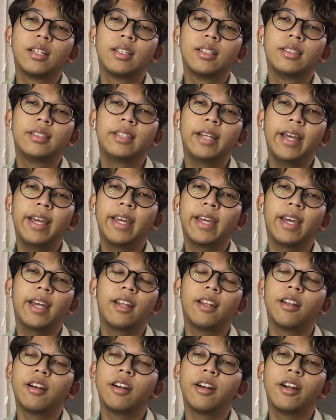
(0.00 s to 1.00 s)
they can
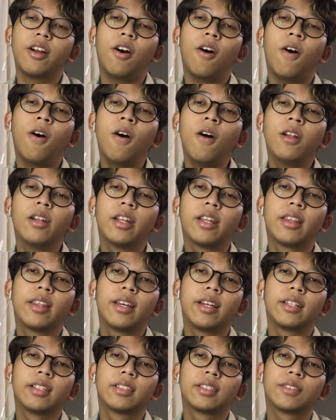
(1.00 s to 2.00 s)
learn all the
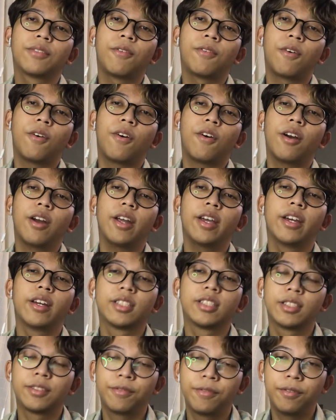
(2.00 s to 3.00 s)
things for
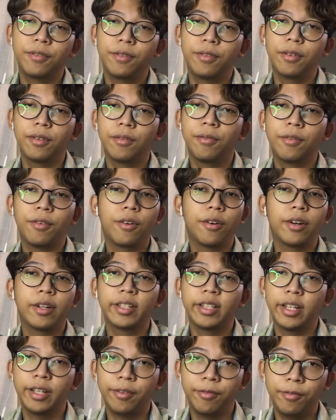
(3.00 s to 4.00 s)
his for
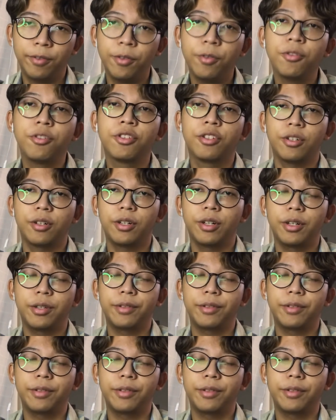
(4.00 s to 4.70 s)
their future.